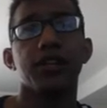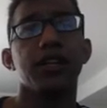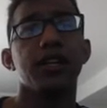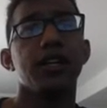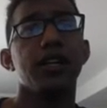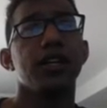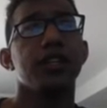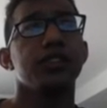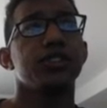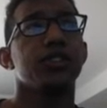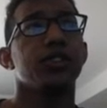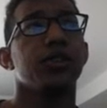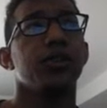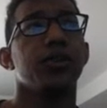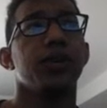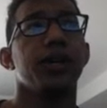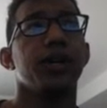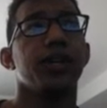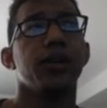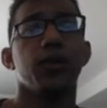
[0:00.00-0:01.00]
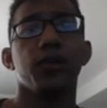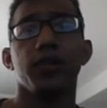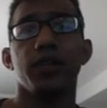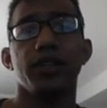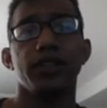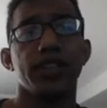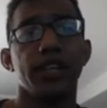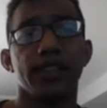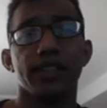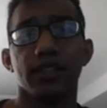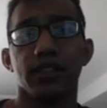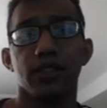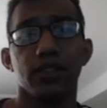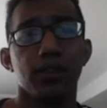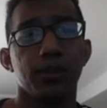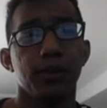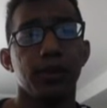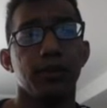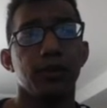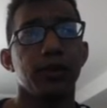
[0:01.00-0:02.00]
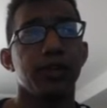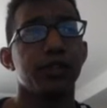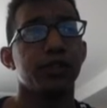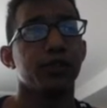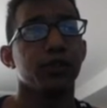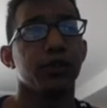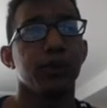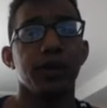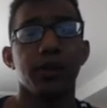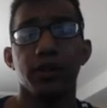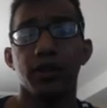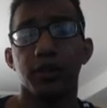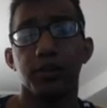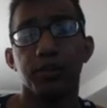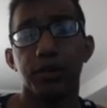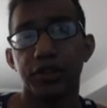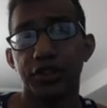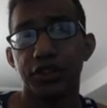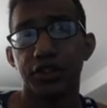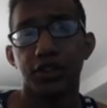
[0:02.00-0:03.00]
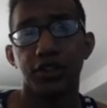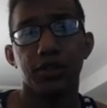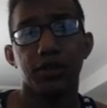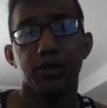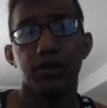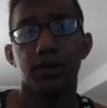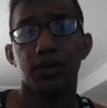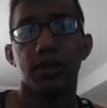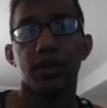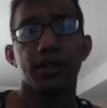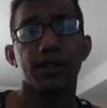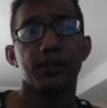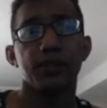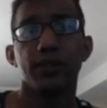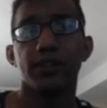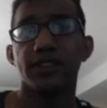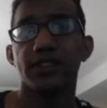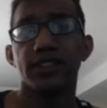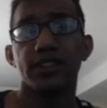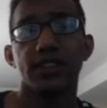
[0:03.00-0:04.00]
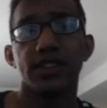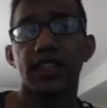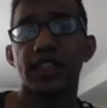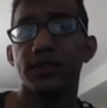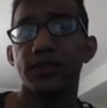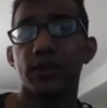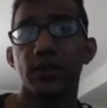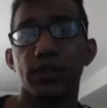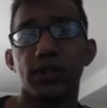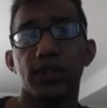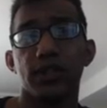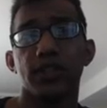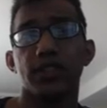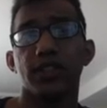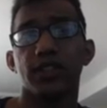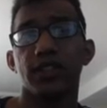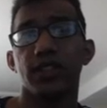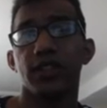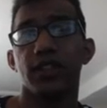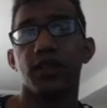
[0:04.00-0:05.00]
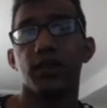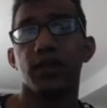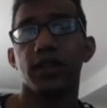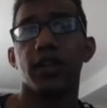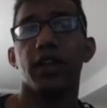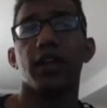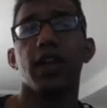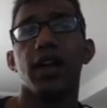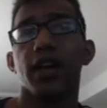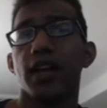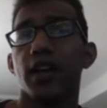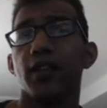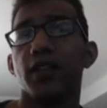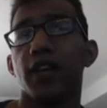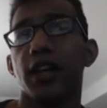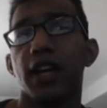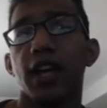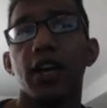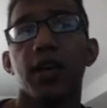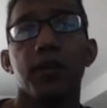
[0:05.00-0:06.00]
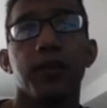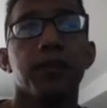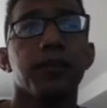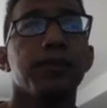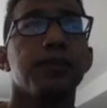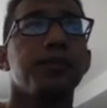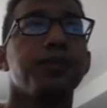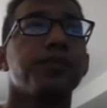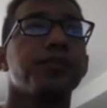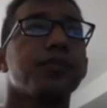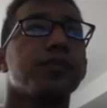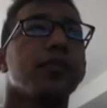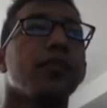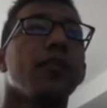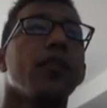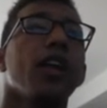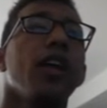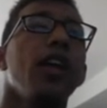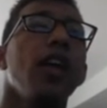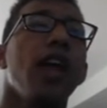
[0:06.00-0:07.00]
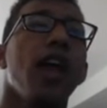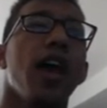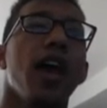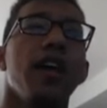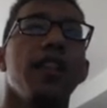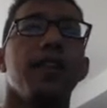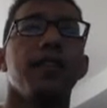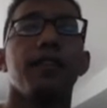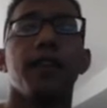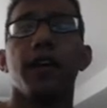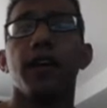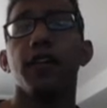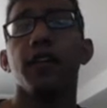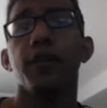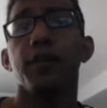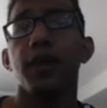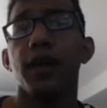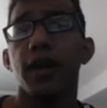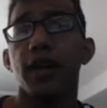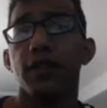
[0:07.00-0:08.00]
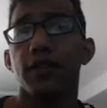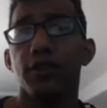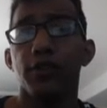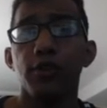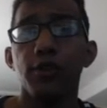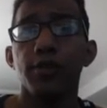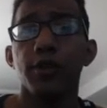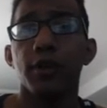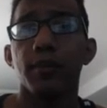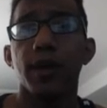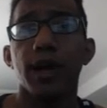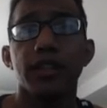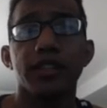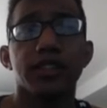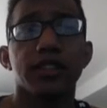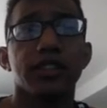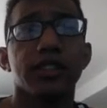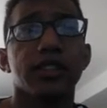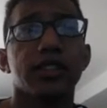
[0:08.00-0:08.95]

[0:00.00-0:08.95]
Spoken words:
So it only takes a little bit of reach from either the Prisha or one successful hook to really lock out the game. And then finally we have 2 Bear Magics.